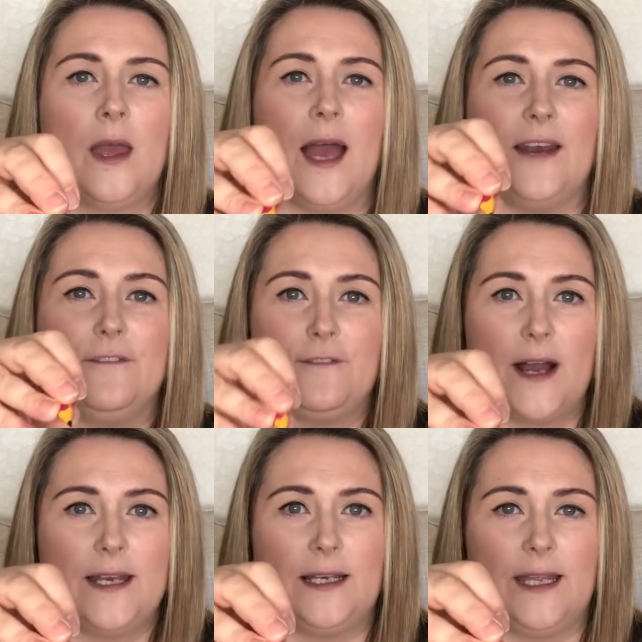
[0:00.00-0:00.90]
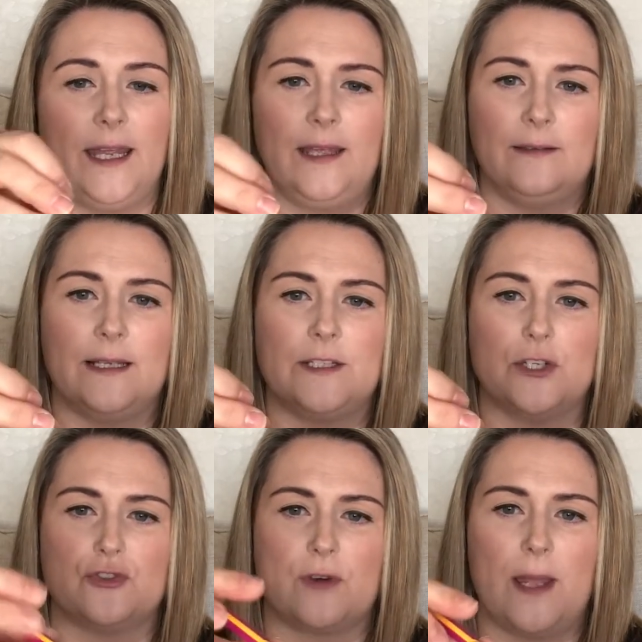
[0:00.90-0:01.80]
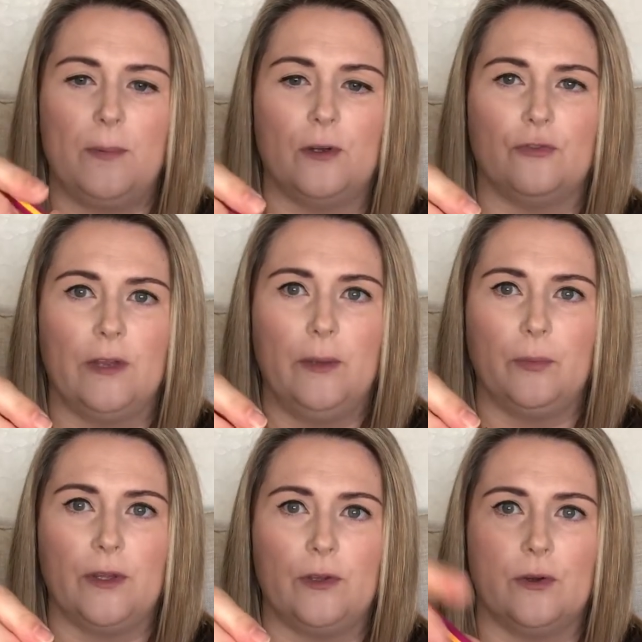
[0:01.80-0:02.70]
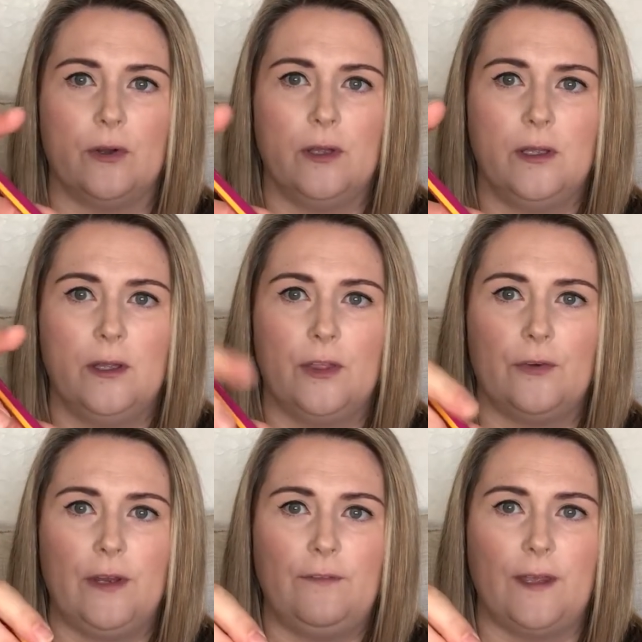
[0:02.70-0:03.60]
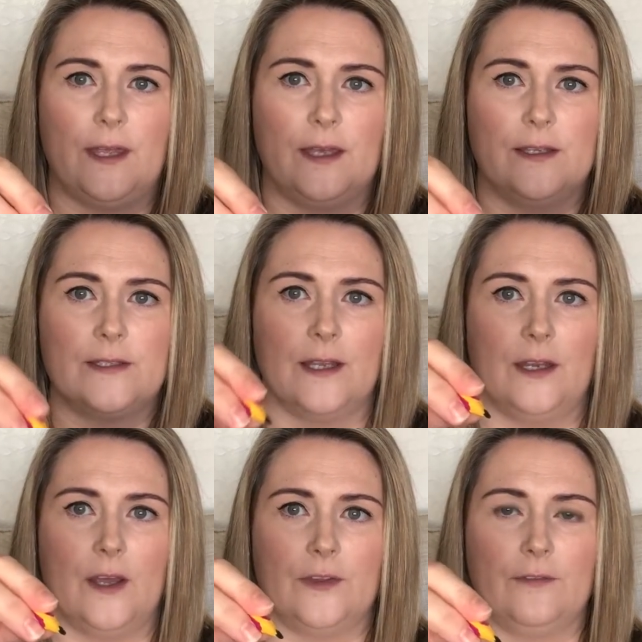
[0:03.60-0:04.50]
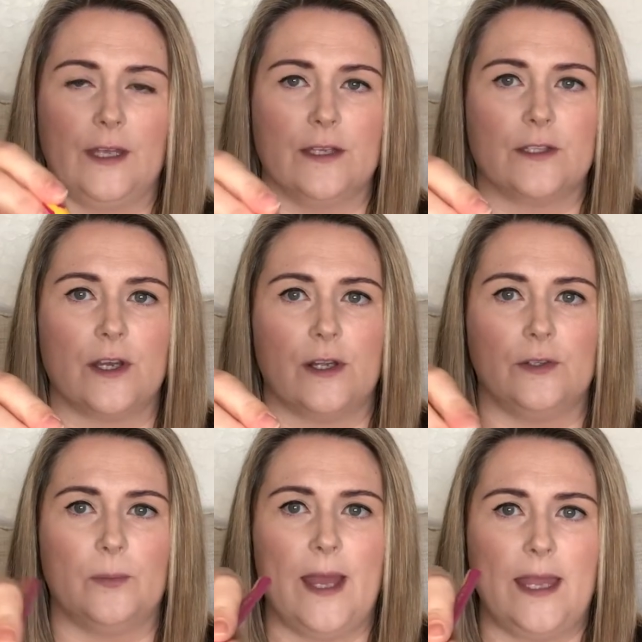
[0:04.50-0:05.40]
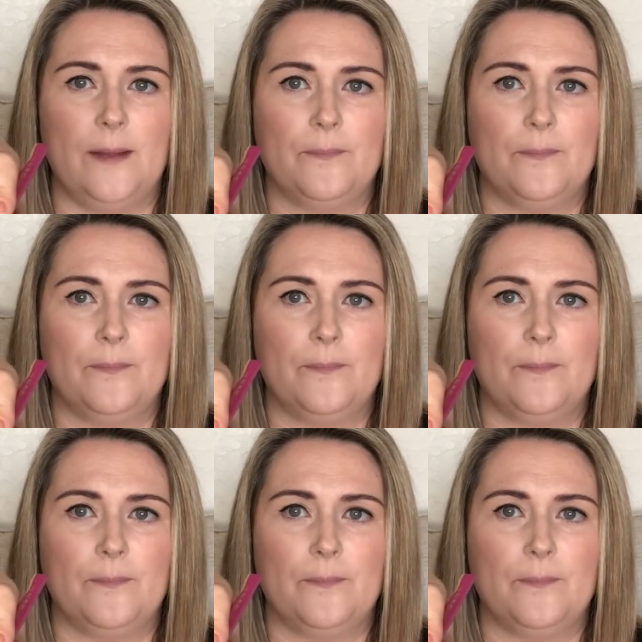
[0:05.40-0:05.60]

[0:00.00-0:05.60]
And finally, it's your tripod grip with your 3 fingers and the other fingers curled away